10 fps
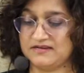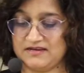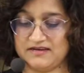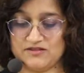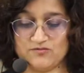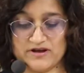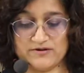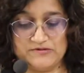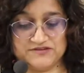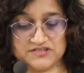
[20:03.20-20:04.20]
in the way
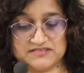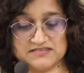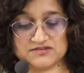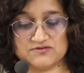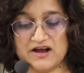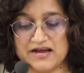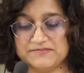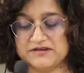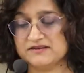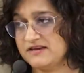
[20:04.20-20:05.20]
we've just described,
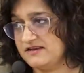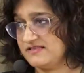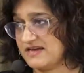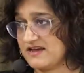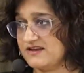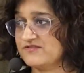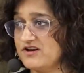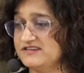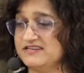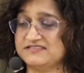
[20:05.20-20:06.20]
that kind of
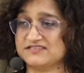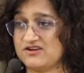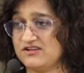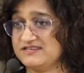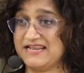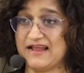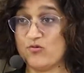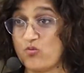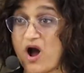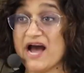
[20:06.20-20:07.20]
content is called
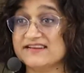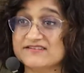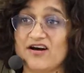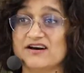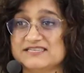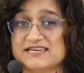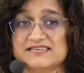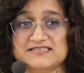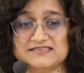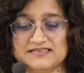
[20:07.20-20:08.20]
wide
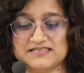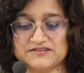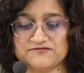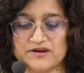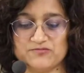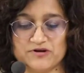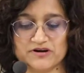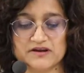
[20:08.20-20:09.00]
content in this framework.